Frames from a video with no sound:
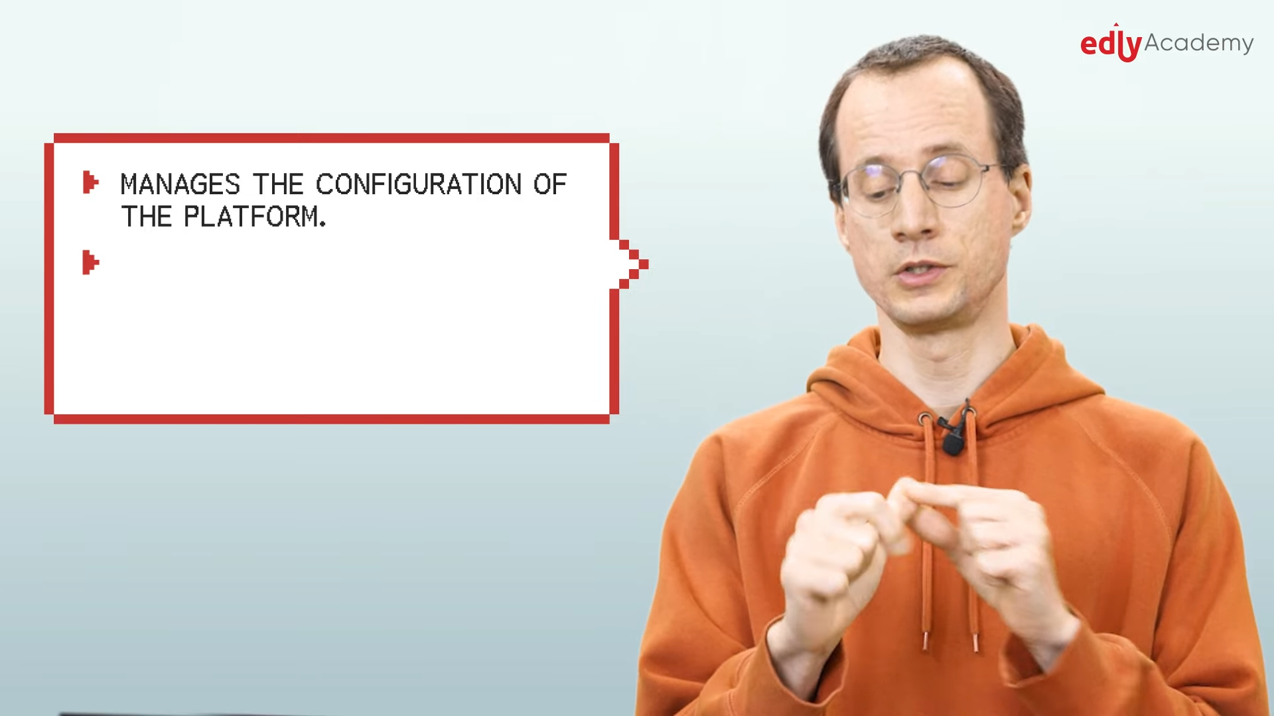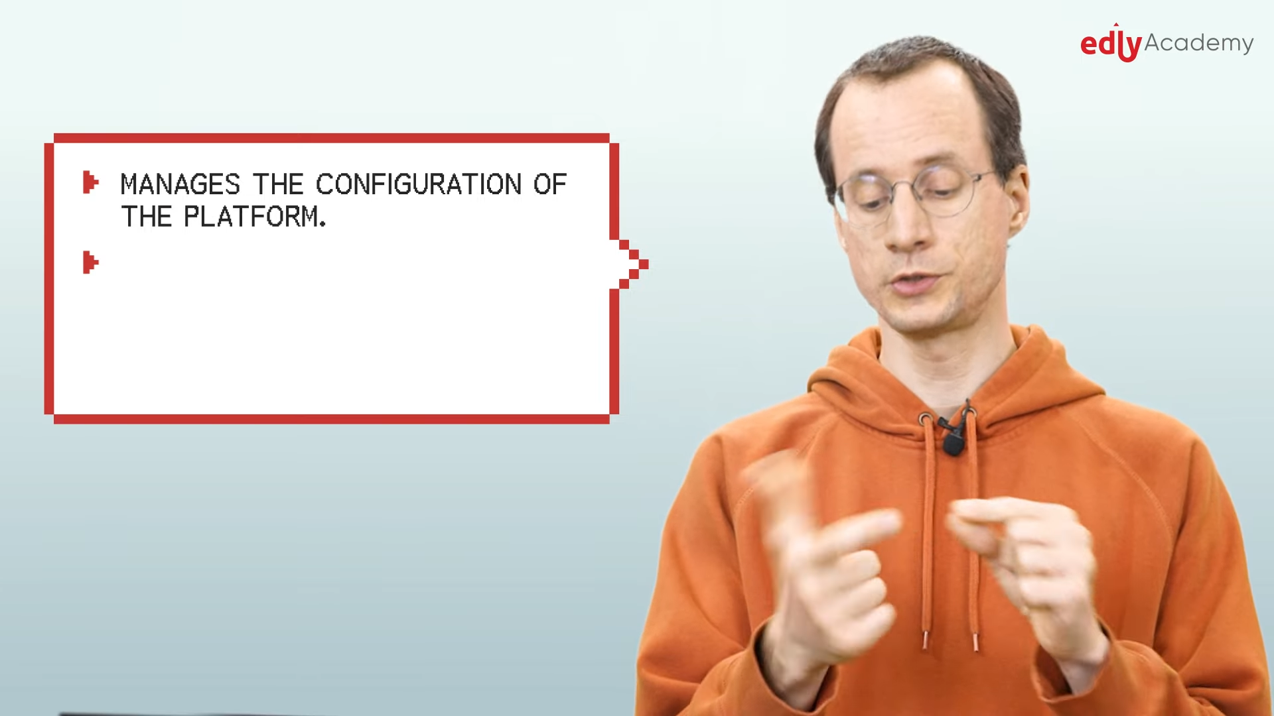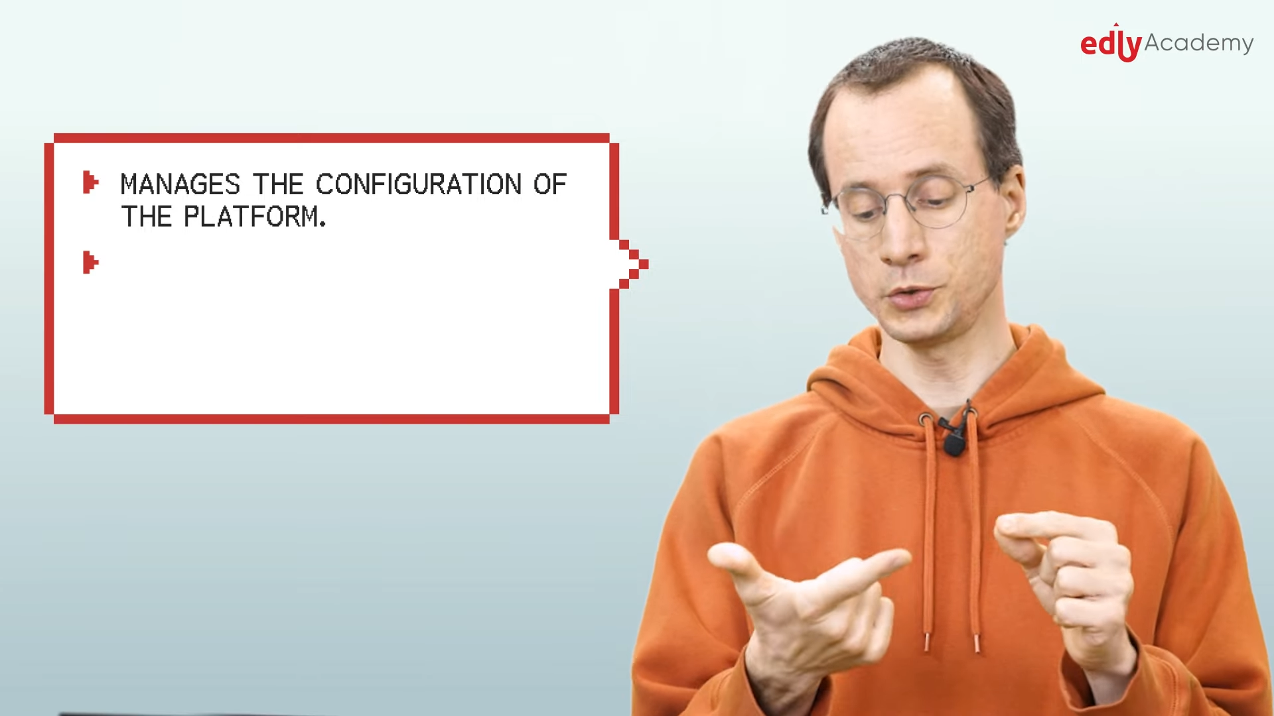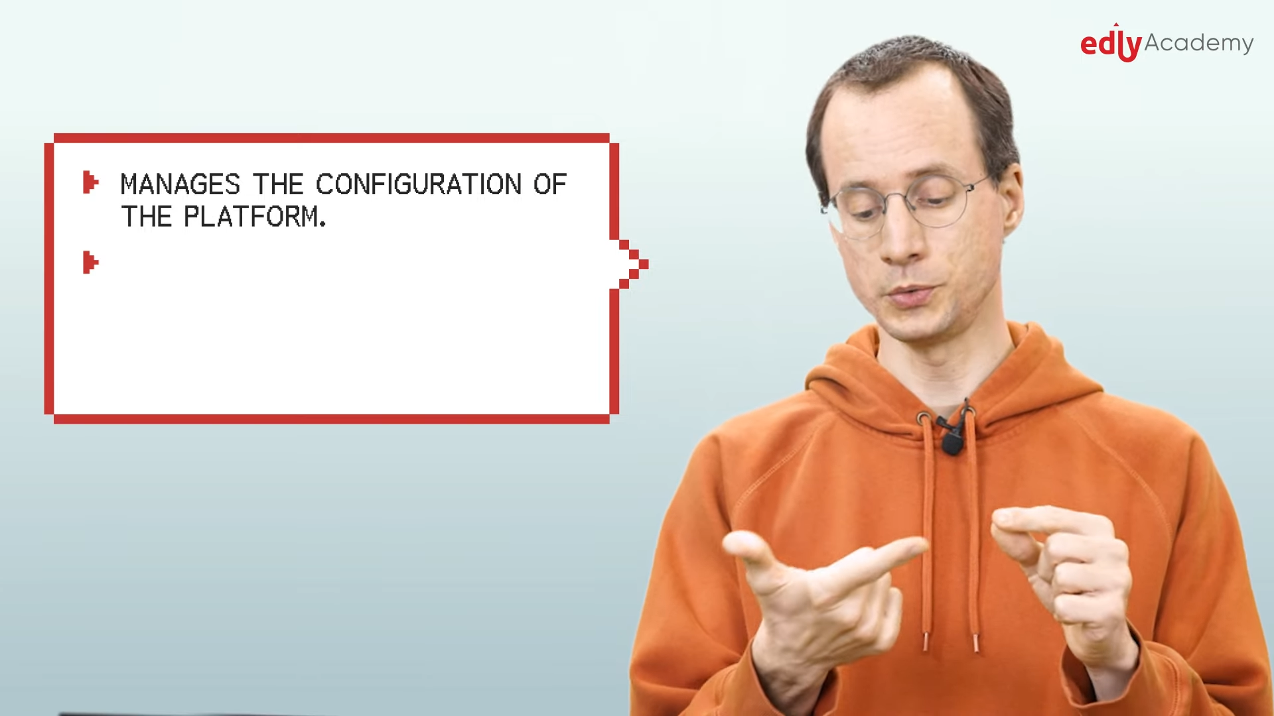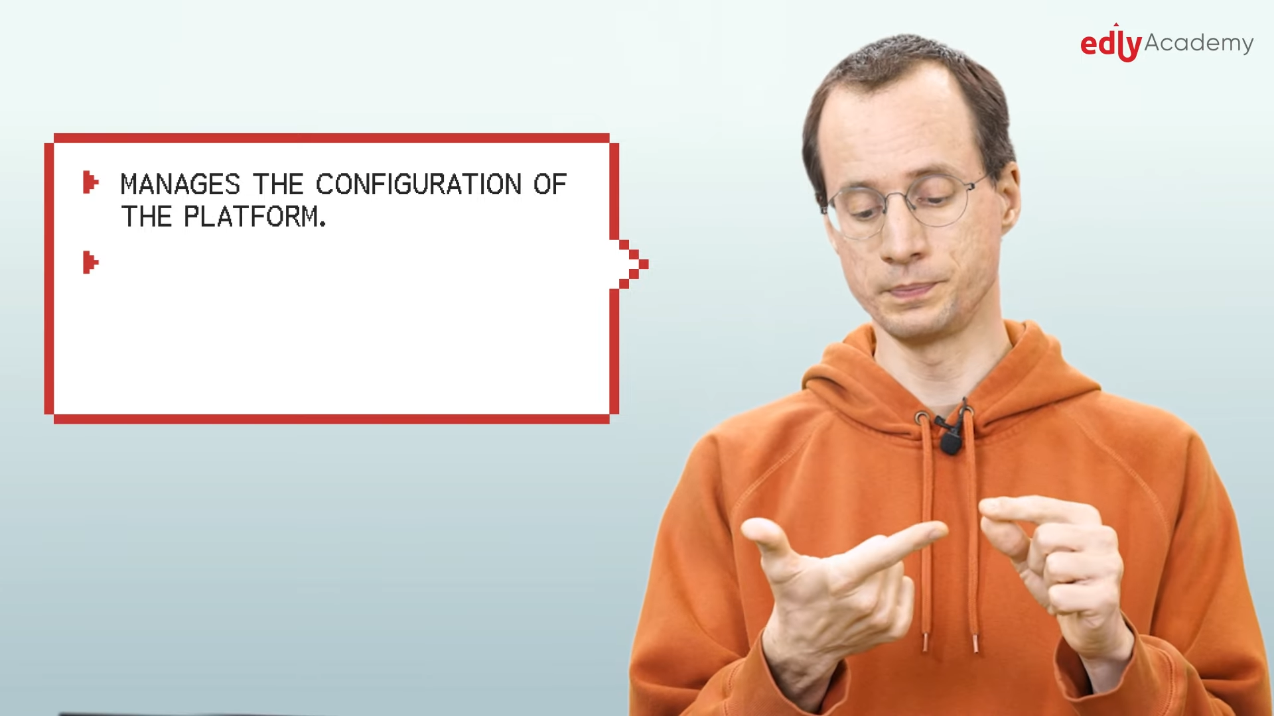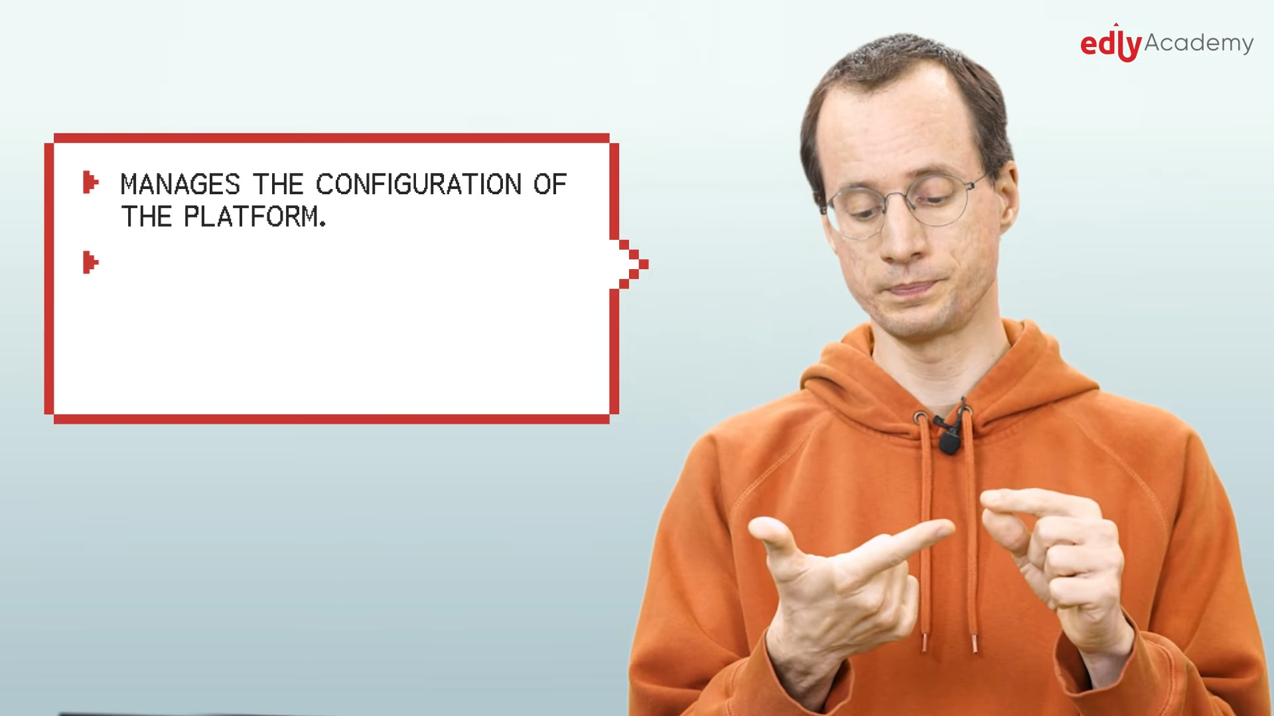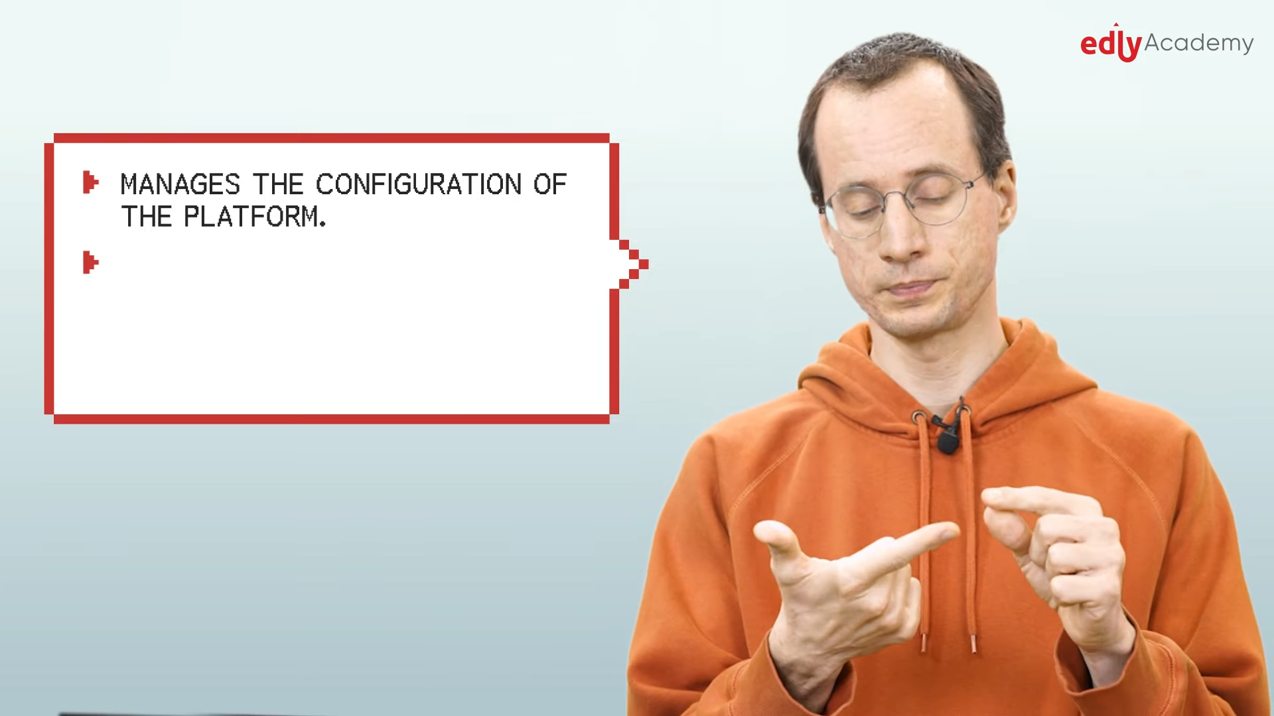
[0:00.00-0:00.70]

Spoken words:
2.